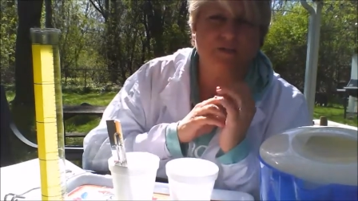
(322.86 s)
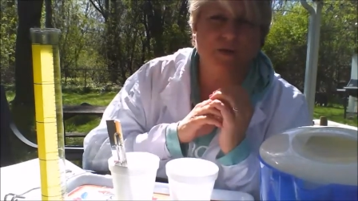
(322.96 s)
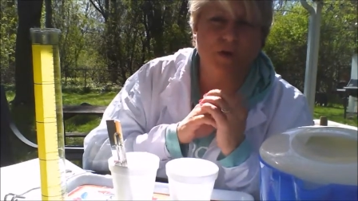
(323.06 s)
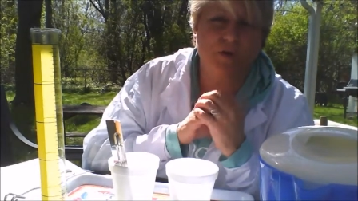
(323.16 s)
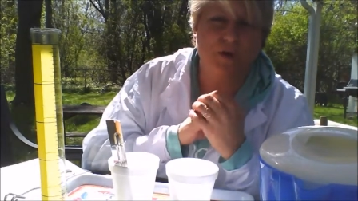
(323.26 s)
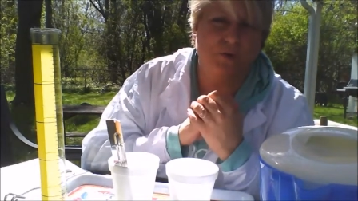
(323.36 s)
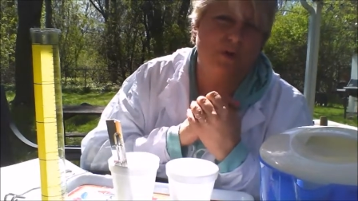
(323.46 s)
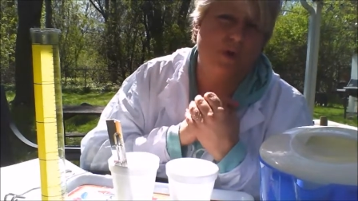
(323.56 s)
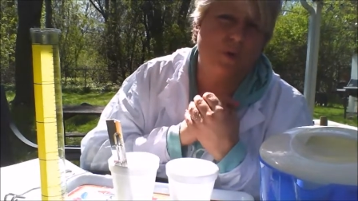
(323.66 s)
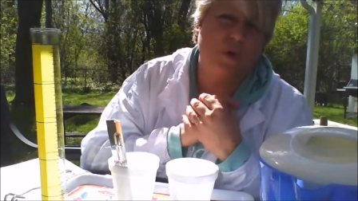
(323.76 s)
you to
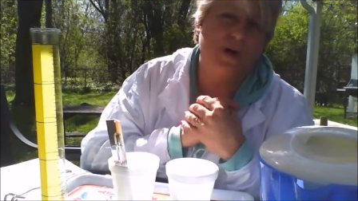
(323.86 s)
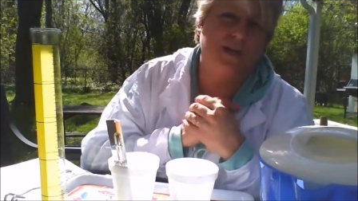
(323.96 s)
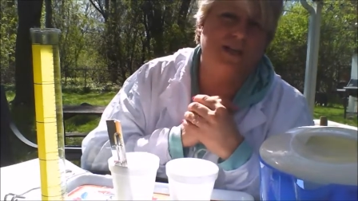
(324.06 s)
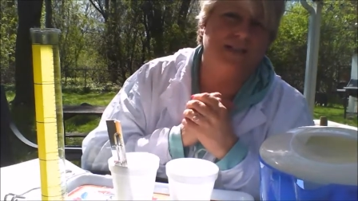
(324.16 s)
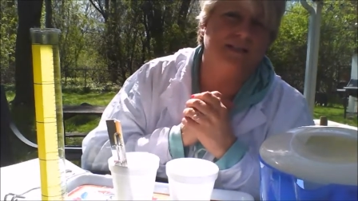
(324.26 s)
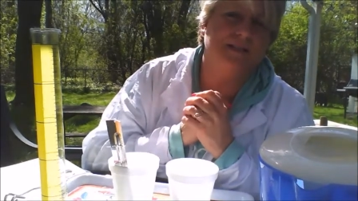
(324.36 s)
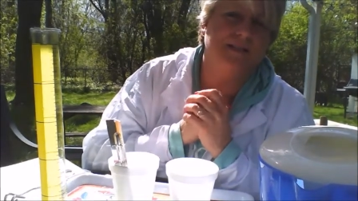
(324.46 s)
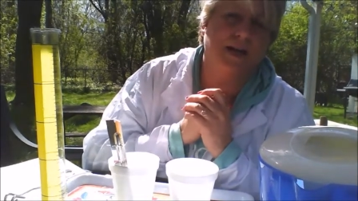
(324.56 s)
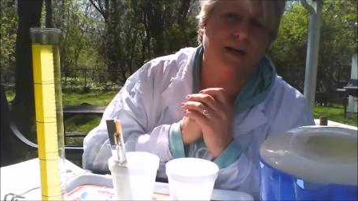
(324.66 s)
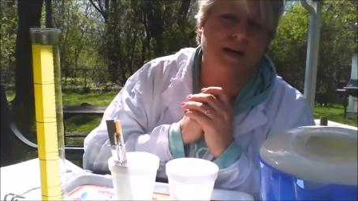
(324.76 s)
record this
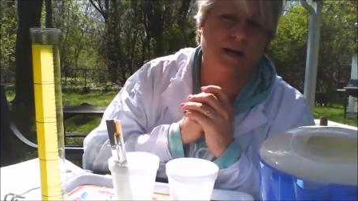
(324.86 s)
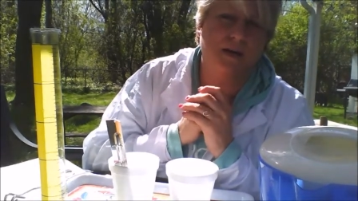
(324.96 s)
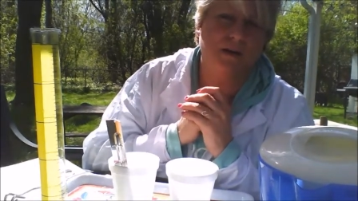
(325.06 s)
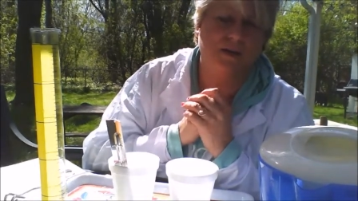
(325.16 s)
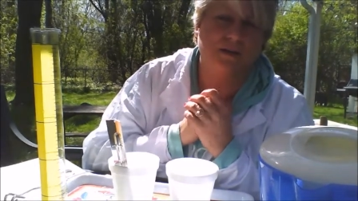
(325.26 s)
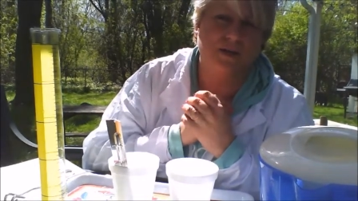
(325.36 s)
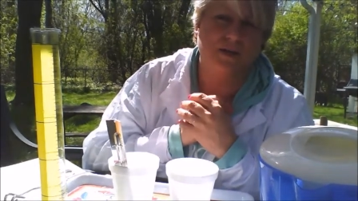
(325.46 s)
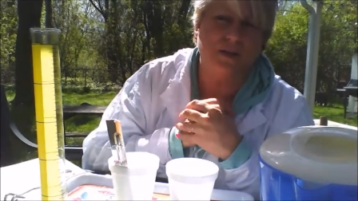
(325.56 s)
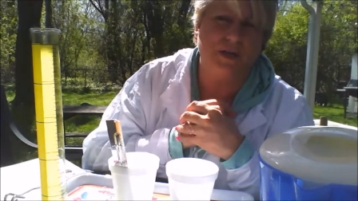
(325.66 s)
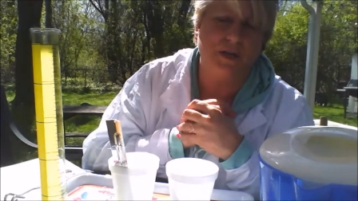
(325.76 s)
data,
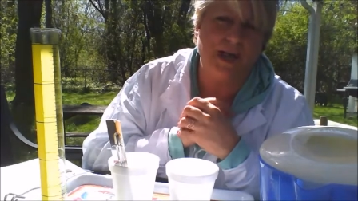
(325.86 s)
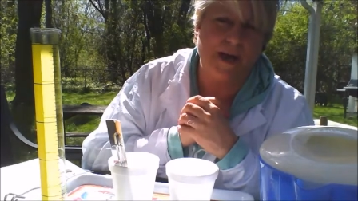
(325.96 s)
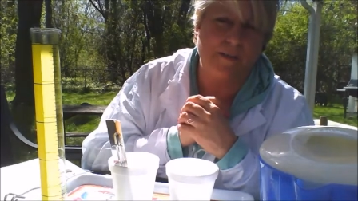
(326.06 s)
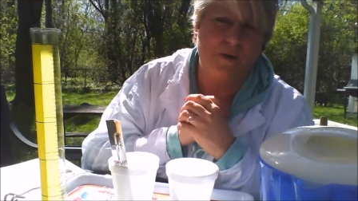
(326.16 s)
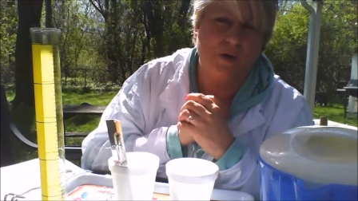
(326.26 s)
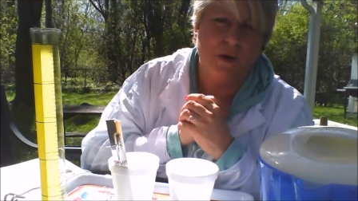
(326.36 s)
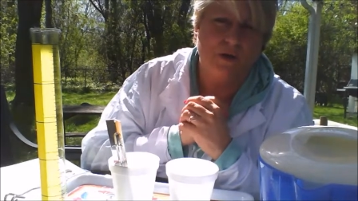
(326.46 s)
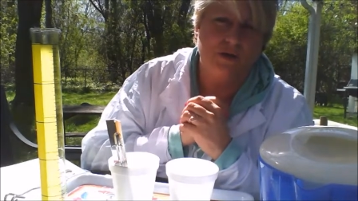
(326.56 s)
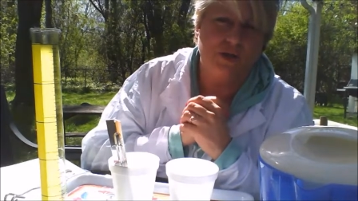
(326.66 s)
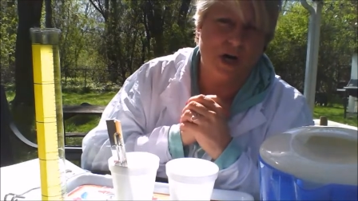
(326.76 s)
the lab
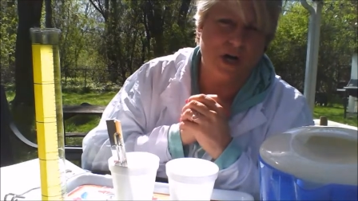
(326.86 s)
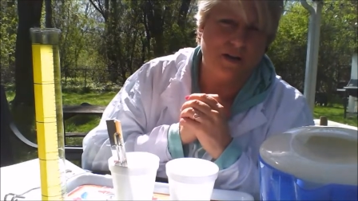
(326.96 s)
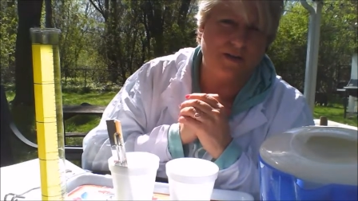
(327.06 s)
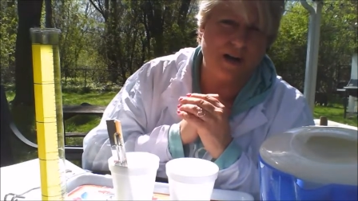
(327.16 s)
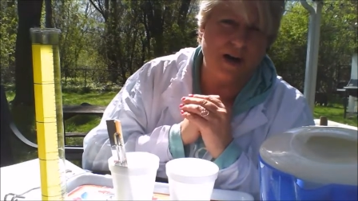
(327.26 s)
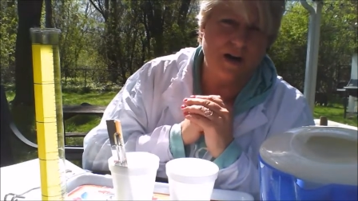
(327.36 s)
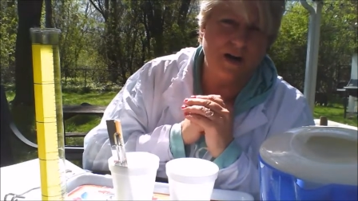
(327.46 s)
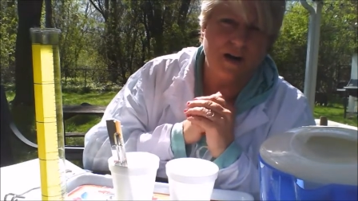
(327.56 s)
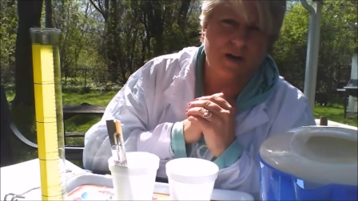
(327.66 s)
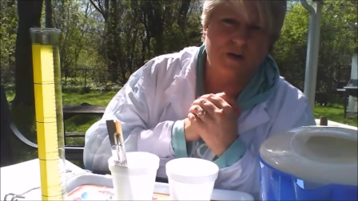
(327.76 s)
chart there.
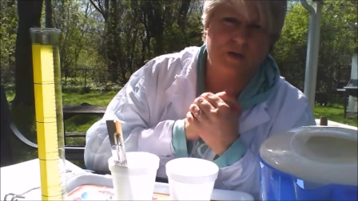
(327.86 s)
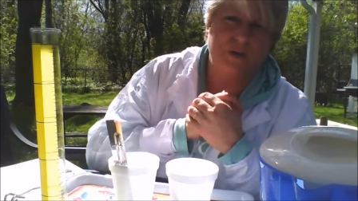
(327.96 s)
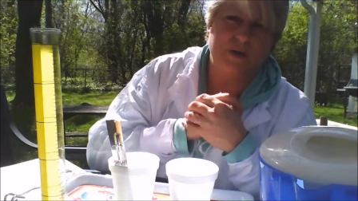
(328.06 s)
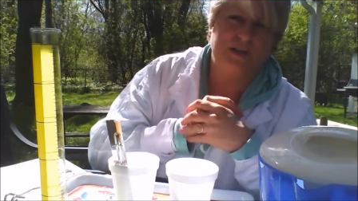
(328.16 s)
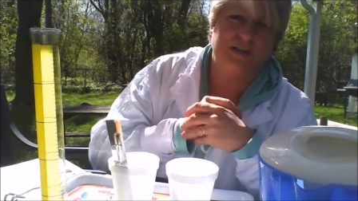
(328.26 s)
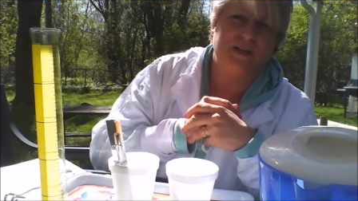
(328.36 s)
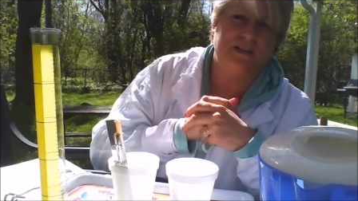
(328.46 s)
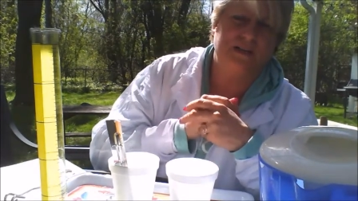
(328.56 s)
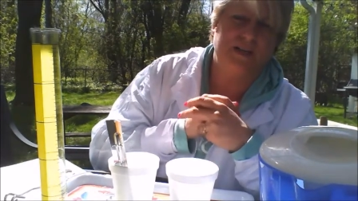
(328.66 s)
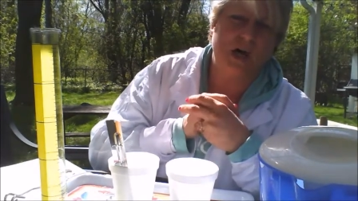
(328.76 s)
So where it says
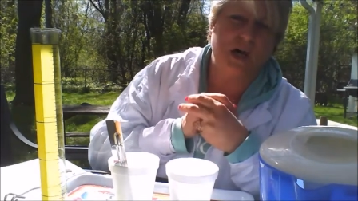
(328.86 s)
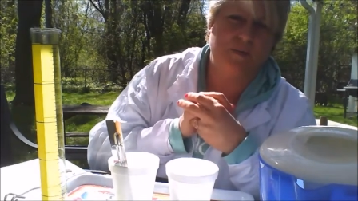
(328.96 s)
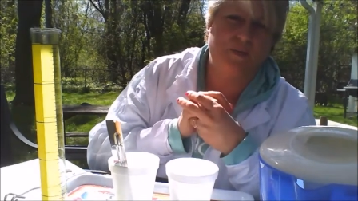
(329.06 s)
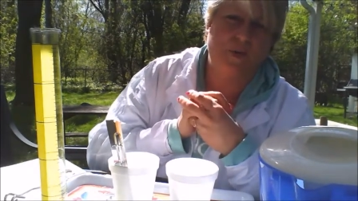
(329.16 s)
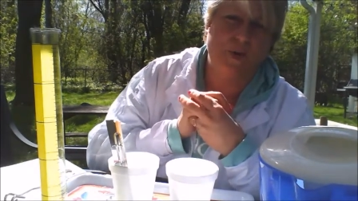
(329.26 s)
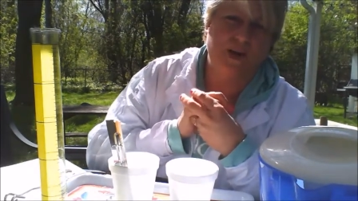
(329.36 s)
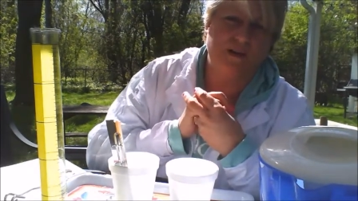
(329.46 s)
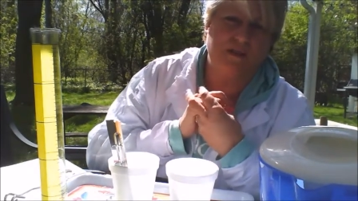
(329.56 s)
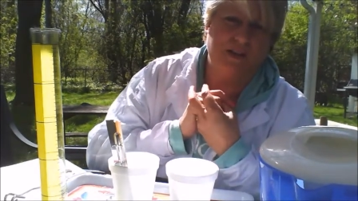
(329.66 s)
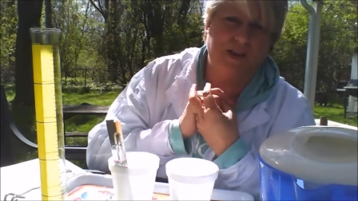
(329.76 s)
starting point
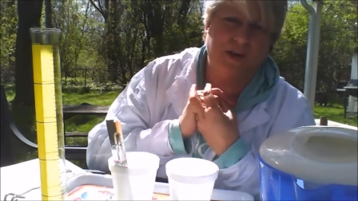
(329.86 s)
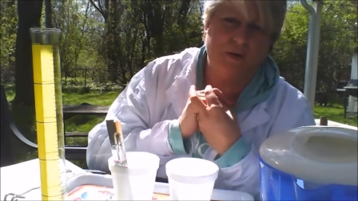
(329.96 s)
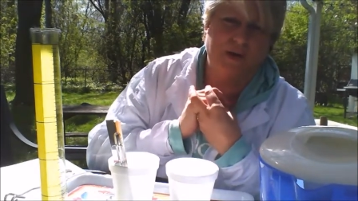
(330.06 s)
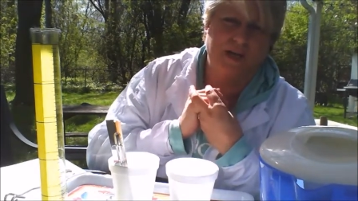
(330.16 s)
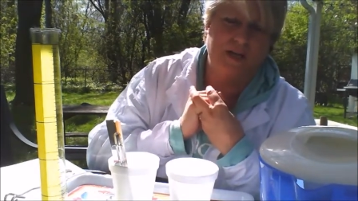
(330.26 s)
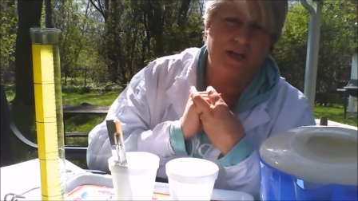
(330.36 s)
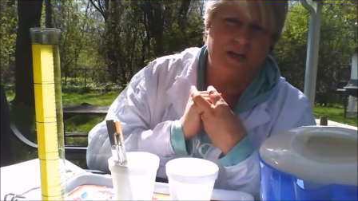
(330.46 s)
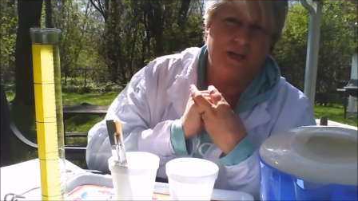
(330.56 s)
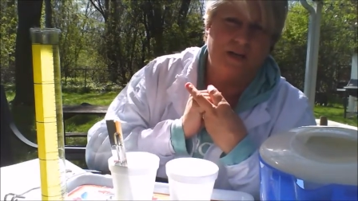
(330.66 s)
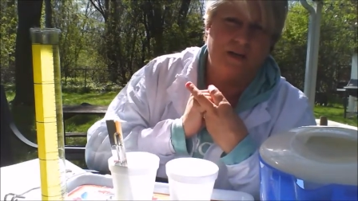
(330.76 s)
of the liquid,
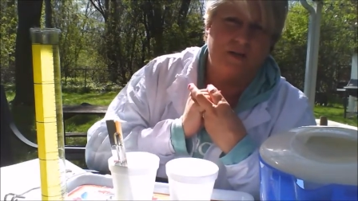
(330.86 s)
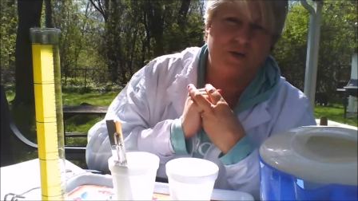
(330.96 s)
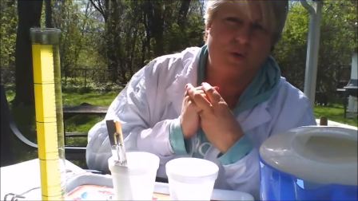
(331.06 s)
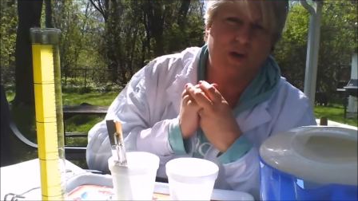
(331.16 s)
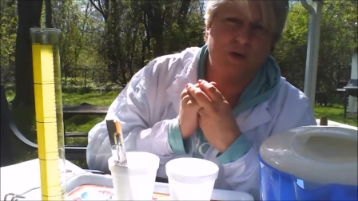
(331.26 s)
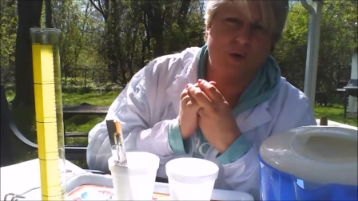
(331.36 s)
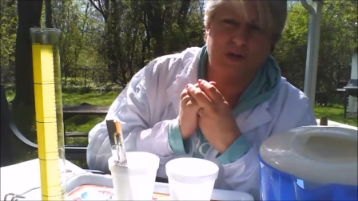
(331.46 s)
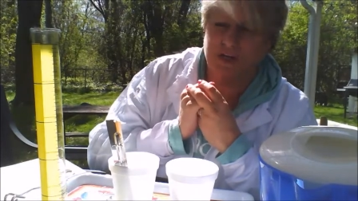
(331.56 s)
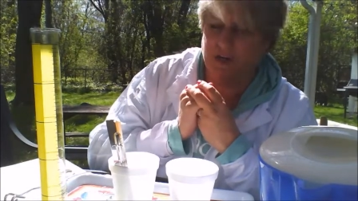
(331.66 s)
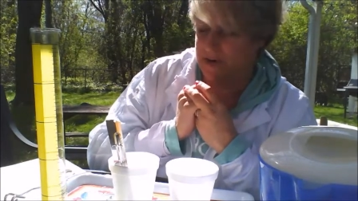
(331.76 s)
21 degrees